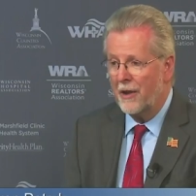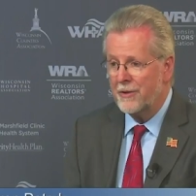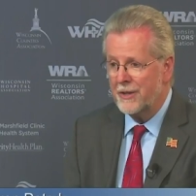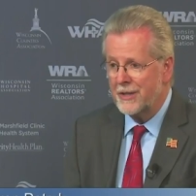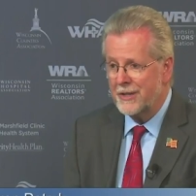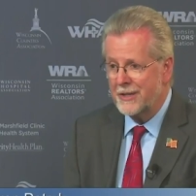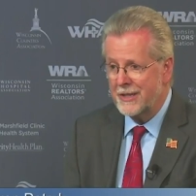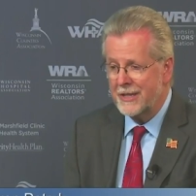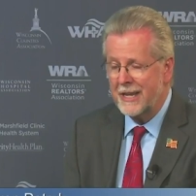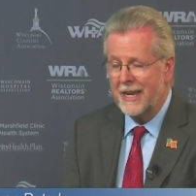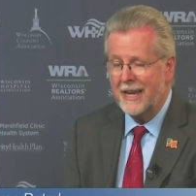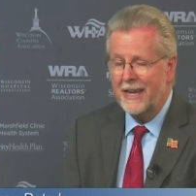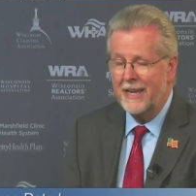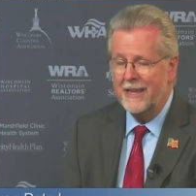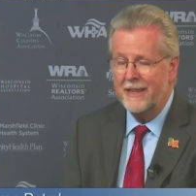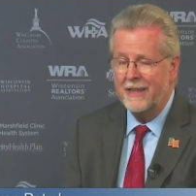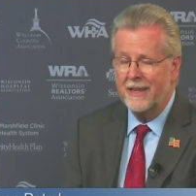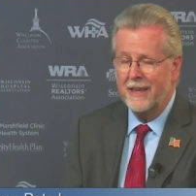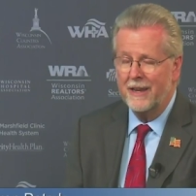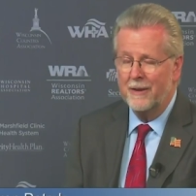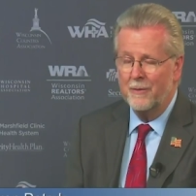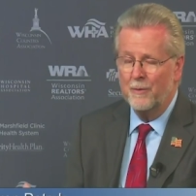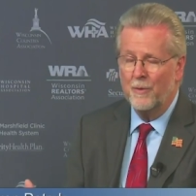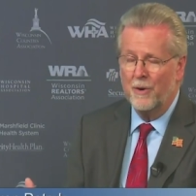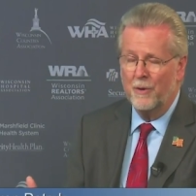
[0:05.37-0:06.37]
proud to say
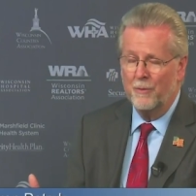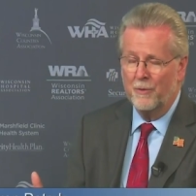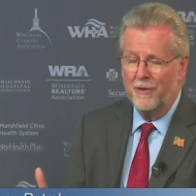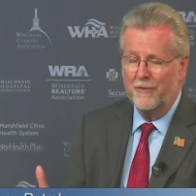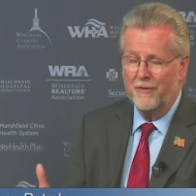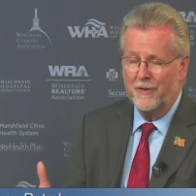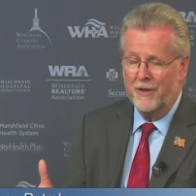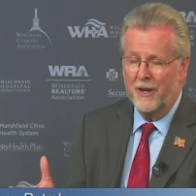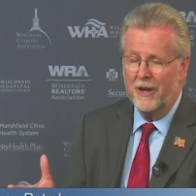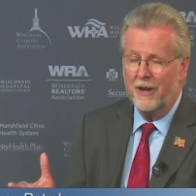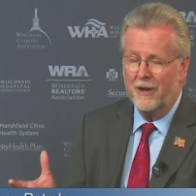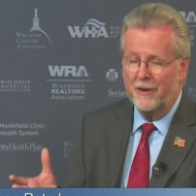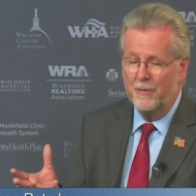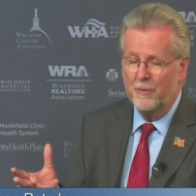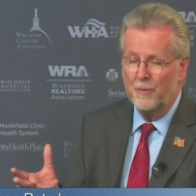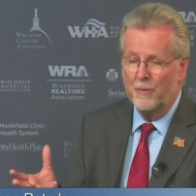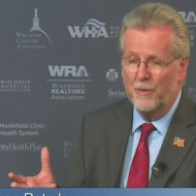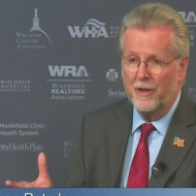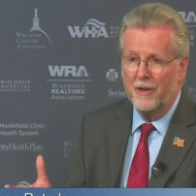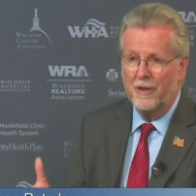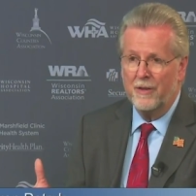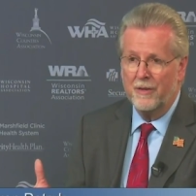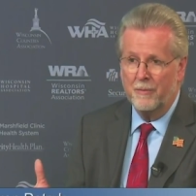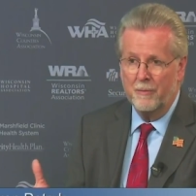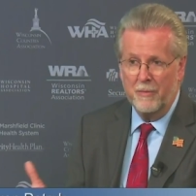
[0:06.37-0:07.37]
that what we've done
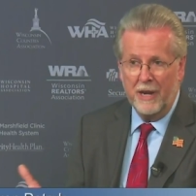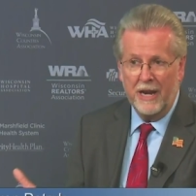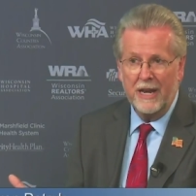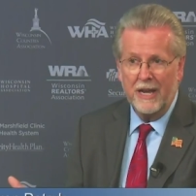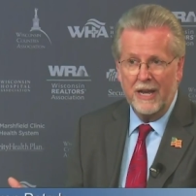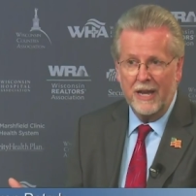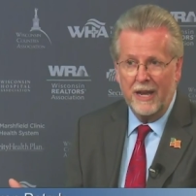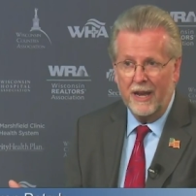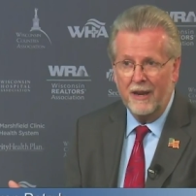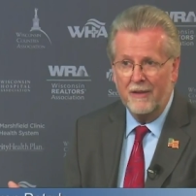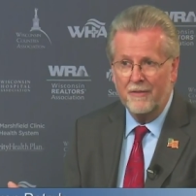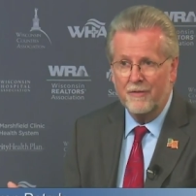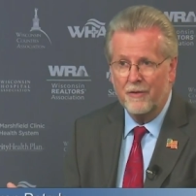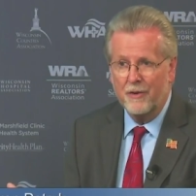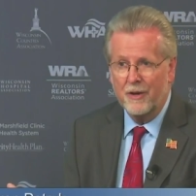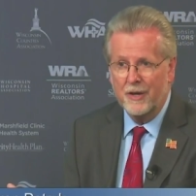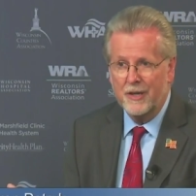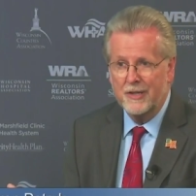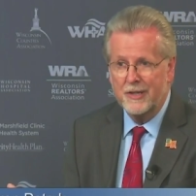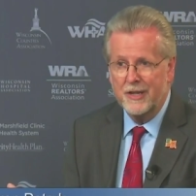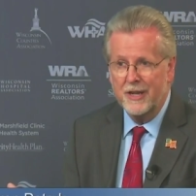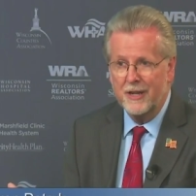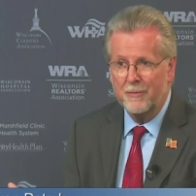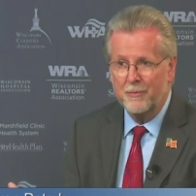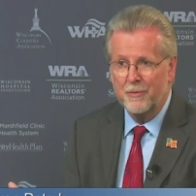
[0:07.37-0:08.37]
with Medicaid, for
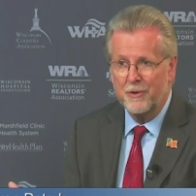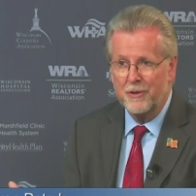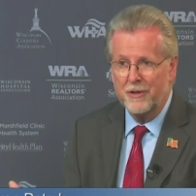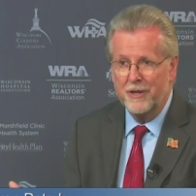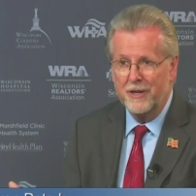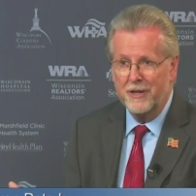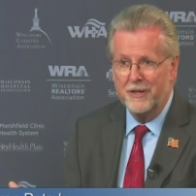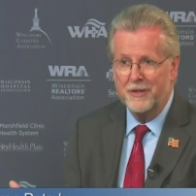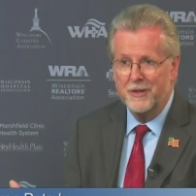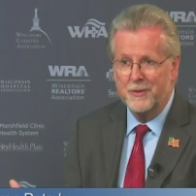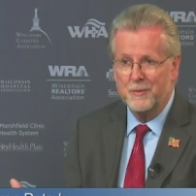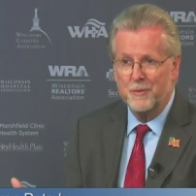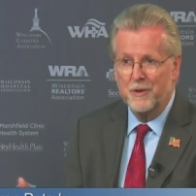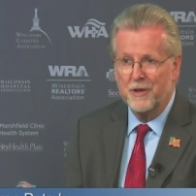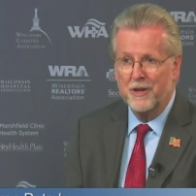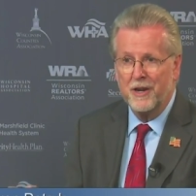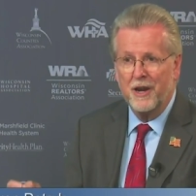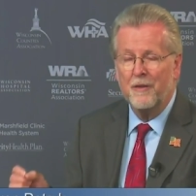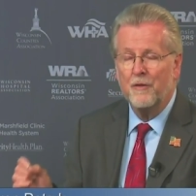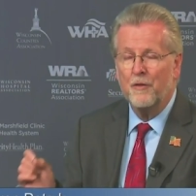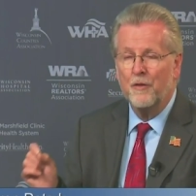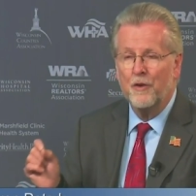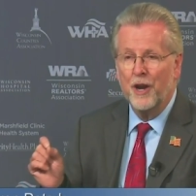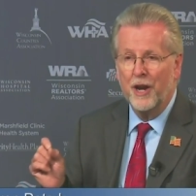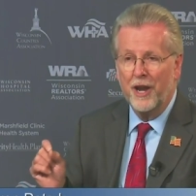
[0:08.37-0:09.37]
example, is we're
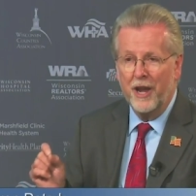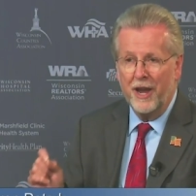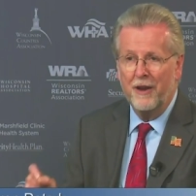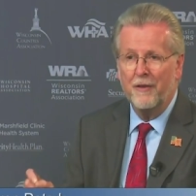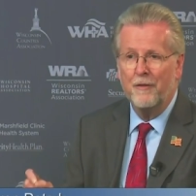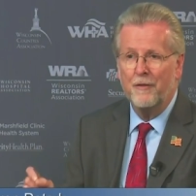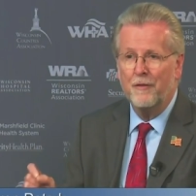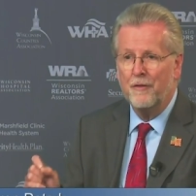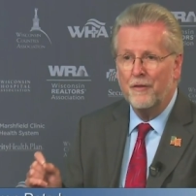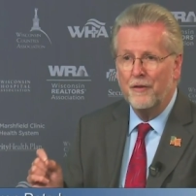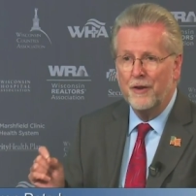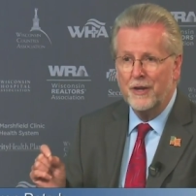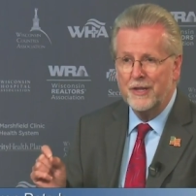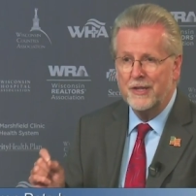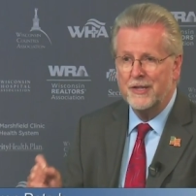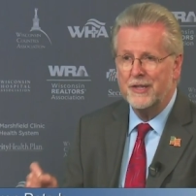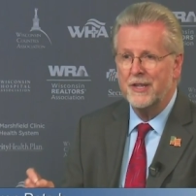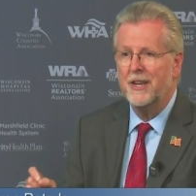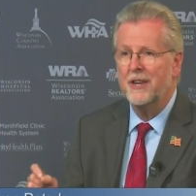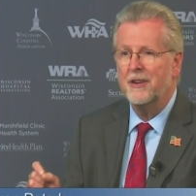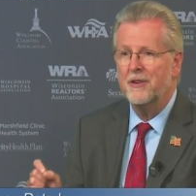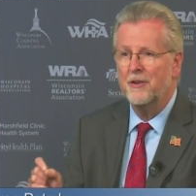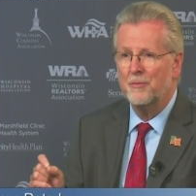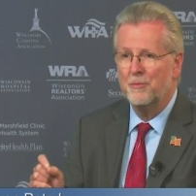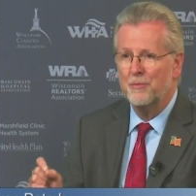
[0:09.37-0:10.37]
covering every
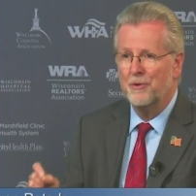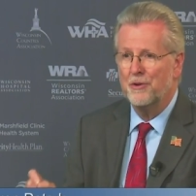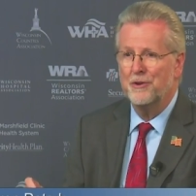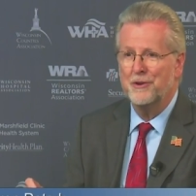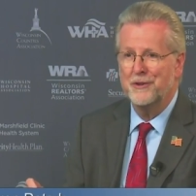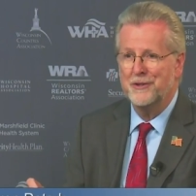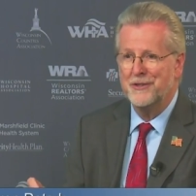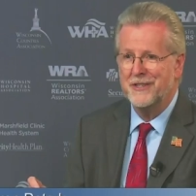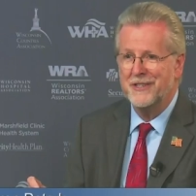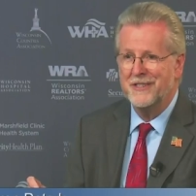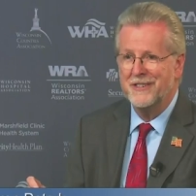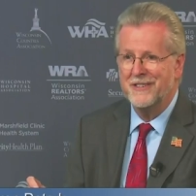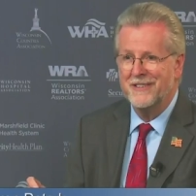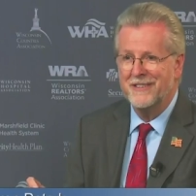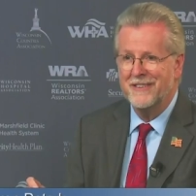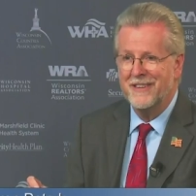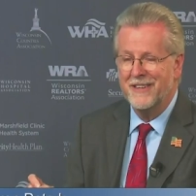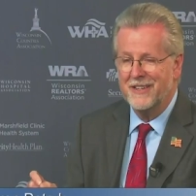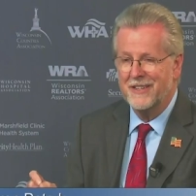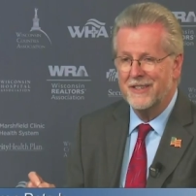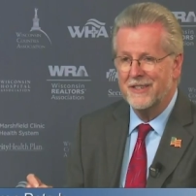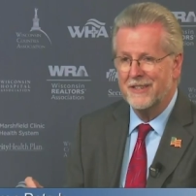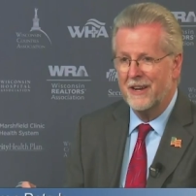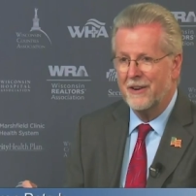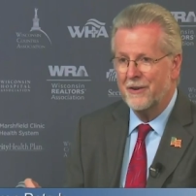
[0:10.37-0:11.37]
single person
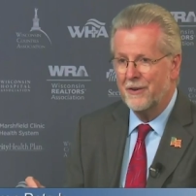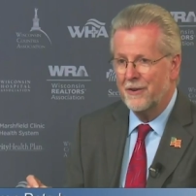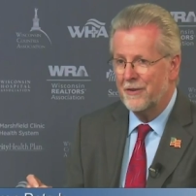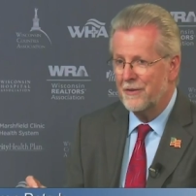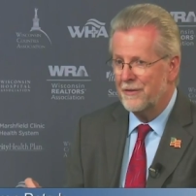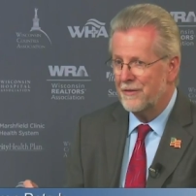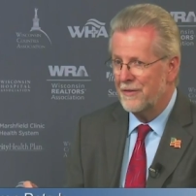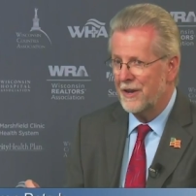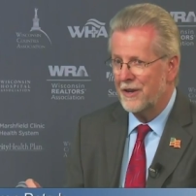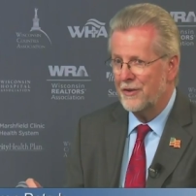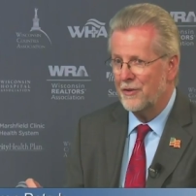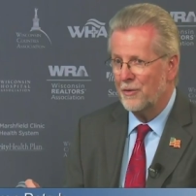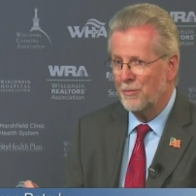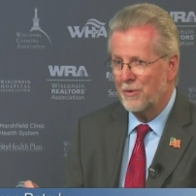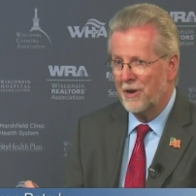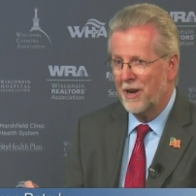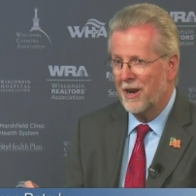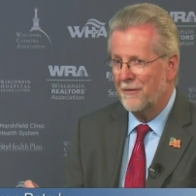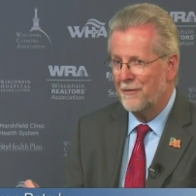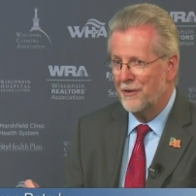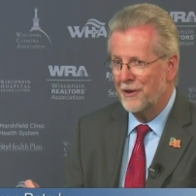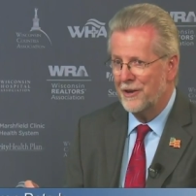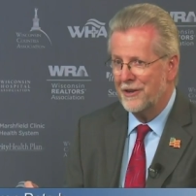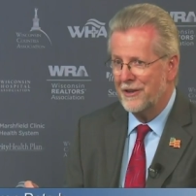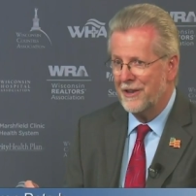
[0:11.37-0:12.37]
that's under the federal
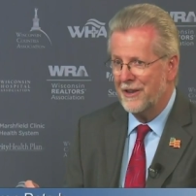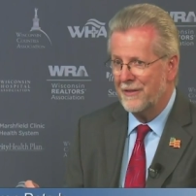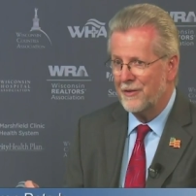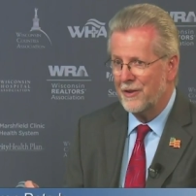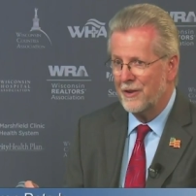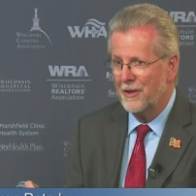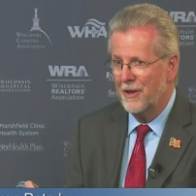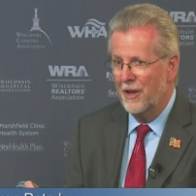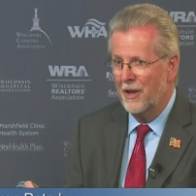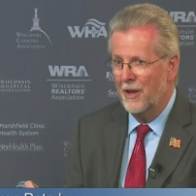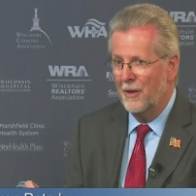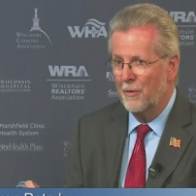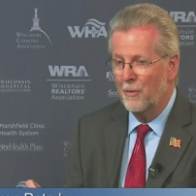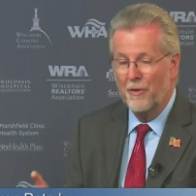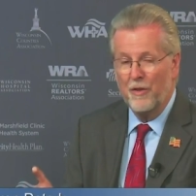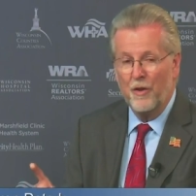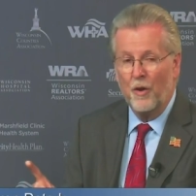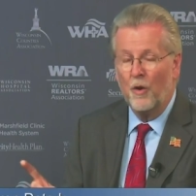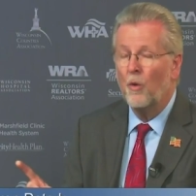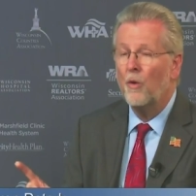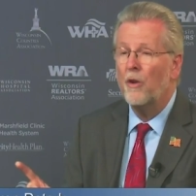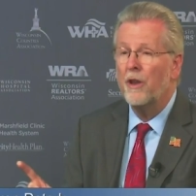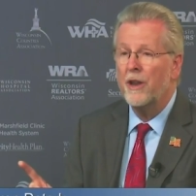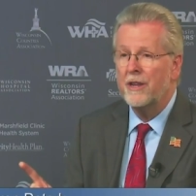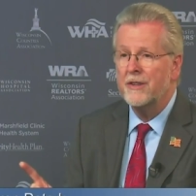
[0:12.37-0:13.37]
poverty level. We're
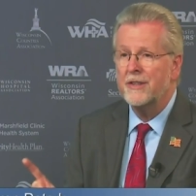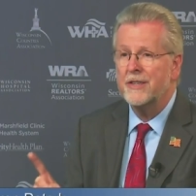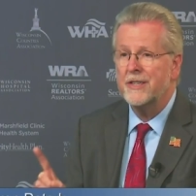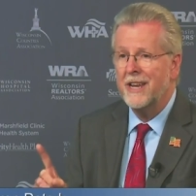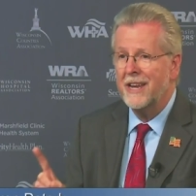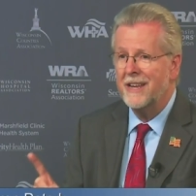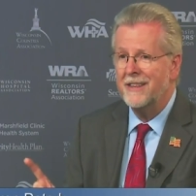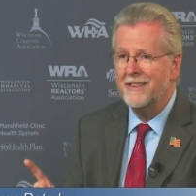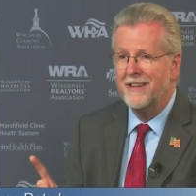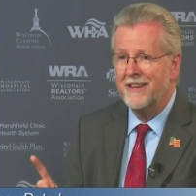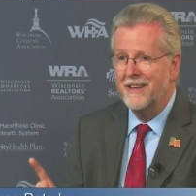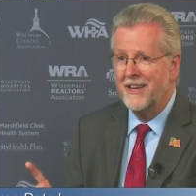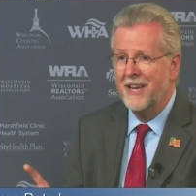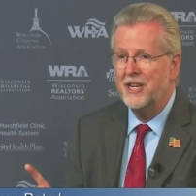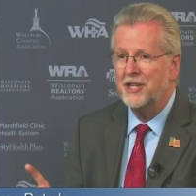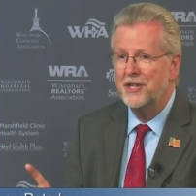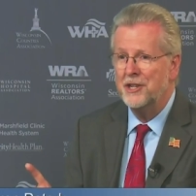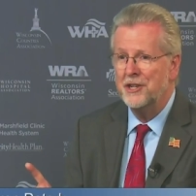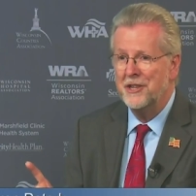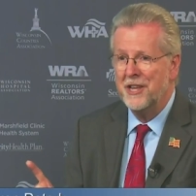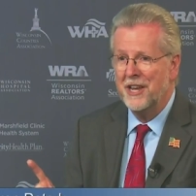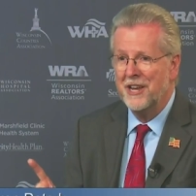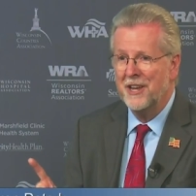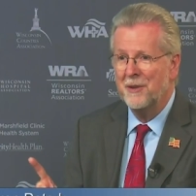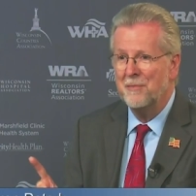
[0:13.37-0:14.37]
the only state in the
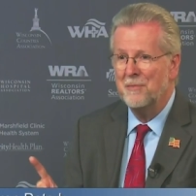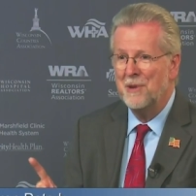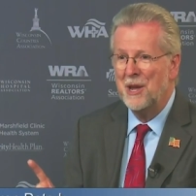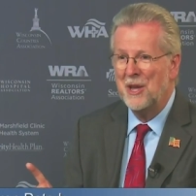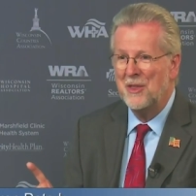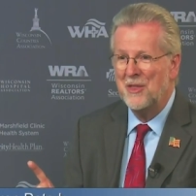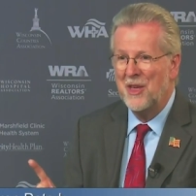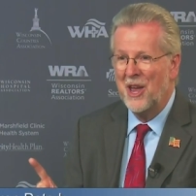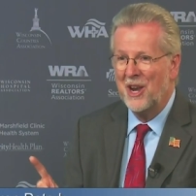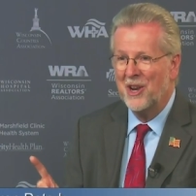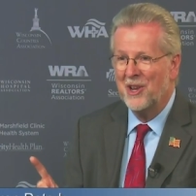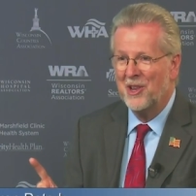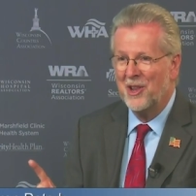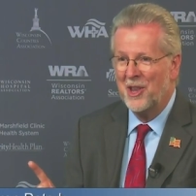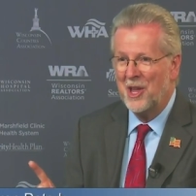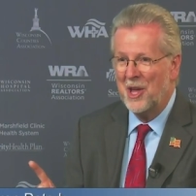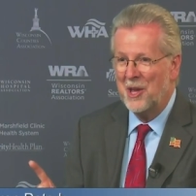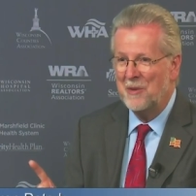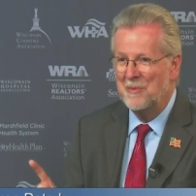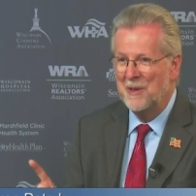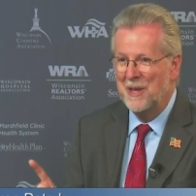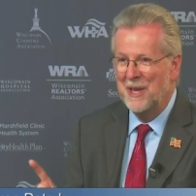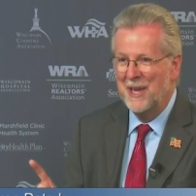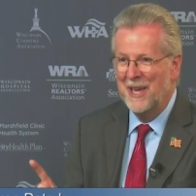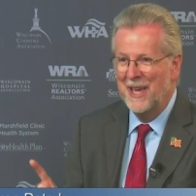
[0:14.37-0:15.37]
nation that can make that
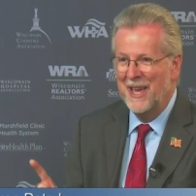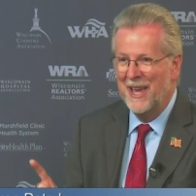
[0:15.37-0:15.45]
claim.